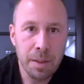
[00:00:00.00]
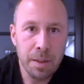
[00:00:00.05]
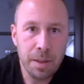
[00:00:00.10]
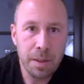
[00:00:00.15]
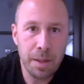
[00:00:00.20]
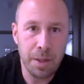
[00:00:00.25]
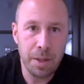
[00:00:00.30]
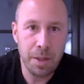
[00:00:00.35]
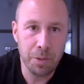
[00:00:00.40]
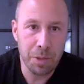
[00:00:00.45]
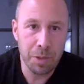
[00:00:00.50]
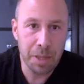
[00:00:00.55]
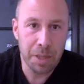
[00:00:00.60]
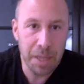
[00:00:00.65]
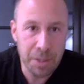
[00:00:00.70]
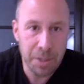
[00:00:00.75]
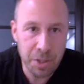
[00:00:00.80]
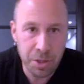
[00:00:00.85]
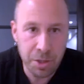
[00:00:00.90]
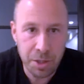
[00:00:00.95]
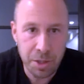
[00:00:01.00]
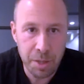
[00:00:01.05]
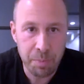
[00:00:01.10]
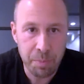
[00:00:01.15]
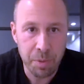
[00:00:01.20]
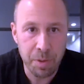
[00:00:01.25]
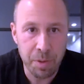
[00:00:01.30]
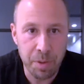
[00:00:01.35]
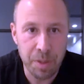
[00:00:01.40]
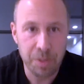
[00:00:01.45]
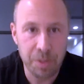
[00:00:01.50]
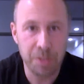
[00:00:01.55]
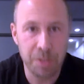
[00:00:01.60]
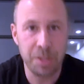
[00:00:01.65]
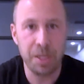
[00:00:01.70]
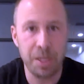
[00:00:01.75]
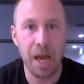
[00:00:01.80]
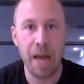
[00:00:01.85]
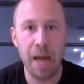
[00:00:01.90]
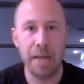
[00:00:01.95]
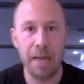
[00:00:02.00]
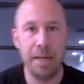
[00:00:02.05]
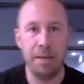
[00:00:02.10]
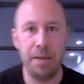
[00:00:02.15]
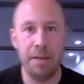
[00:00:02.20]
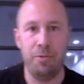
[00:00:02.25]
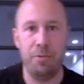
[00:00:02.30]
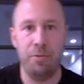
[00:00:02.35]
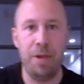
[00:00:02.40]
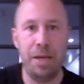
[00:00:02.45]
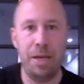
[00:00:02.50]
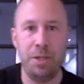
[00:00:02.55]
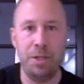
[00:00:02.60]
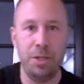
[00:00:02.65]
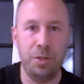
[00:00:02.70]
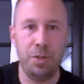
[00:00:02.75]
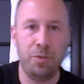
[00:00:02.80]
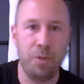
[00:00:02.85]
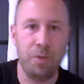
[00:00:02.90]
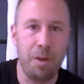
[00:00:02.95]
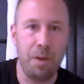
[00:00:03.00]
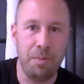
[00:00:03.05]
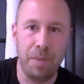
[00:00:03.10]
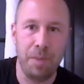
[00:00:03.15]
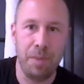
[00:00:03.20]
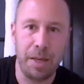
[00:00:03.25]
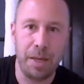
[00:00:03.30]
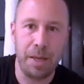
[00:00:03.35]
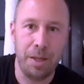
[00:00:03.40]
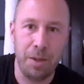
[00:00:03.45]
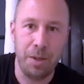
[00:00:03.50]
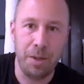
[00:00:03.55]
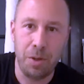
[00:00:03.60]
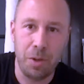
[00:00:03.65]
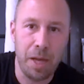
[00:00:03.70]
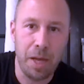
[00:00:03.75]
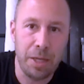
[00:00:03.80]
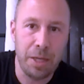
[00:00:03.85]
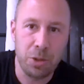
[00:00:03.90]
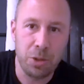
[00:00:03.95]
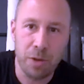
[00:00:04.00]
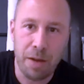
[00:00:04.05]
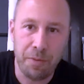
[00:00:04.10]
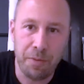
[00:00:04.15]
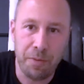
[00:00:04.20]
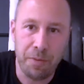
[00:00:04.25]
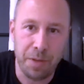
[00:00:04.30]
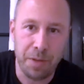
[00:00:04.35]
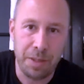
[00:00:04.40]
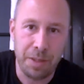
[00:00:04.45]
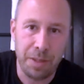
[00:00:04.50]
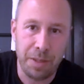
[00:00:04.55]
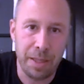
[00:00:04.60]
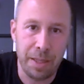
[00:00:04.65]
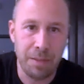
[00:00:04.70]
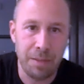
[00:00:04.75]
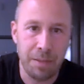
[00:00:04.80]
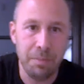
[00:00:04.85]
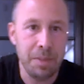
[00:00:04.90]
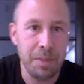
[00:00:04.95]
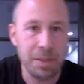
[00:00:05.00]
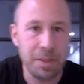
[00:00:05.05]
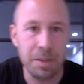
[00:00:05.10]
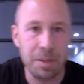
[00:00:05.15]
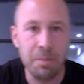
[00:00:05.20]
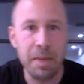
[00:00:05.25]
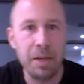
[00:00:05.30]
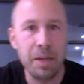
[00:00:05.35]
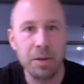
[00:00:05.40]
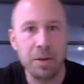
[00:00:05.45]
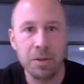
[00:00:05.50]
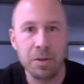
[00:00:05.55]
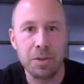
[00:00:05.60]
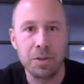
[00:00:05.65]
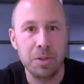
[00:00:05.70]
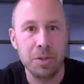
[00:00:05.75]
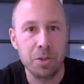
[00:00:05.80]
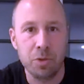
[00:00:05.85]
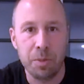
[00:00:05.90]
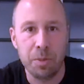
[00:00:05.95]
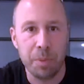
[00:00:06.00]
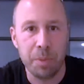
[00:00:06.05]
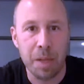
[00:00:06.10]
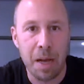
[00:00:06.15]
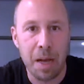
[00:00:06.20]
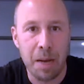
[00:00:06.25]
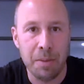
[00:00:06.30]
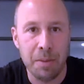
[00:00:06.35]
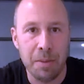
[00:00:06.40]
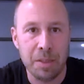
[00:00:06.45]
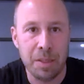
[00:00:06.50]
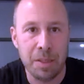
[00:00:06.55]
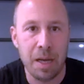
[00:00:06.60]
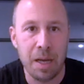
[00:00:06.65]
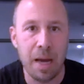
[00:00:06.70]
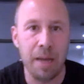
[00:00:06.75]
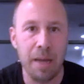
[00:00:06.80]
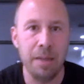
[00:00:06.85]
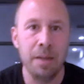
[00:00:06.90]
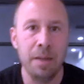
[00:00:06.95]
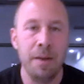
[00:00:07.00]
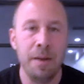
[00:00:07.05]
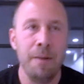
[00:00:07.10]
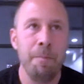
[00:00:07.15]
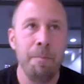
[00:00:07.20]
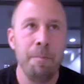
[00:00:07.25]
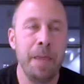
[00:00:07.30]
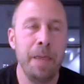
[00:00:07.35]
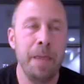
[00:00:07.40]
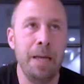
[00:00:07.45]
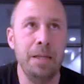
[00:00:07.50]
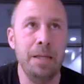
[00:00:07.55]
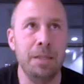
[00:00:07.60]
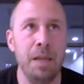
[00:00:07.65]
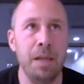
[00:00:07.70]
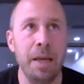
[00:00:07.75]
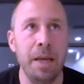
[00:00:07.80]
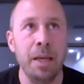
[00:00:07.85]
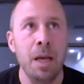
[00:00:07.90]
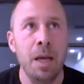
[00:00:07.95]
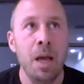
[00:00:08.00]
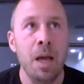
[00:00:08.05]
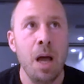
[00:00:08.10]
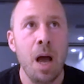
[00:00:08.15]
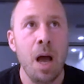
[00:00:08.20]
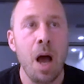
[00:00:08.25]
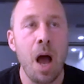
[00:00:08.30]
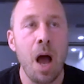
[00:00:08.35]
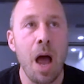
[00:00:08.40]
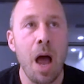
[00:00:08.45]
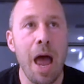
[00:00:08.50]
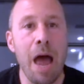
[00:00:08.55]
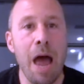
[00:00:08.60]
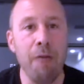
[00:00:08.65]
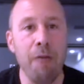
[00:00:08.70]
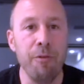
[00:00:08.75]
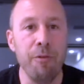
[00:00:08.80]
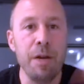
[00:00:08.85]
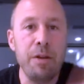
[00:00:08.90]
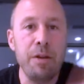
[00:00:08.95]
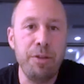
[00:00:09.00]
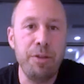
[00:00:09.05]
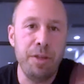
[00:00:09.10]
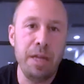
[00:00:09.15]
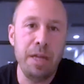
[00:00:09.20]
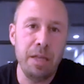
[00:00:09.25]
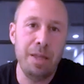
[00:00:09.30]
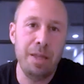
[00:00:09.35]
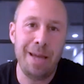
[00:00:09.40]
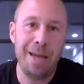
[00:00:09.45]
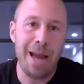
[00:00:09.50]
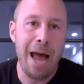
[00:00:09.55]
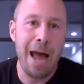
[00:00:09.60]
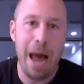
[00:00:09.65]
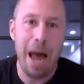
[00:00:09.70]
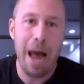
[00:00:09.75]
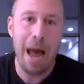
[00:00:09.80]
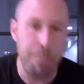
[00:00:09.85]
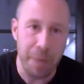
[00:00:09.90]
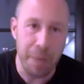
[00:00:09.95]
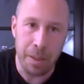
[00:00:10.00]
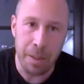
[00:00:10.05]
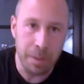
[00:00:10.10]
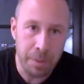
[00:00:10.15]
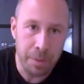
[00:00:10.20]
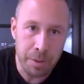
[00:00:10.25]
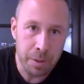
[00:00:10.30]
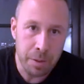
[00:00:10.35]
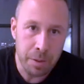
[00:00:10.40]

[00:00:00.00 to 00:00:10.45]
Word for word: in a relationship or in a society, it ranges from like, you know, light traffic ticket misdemeanors to triple homicide. And it's like everything that happened,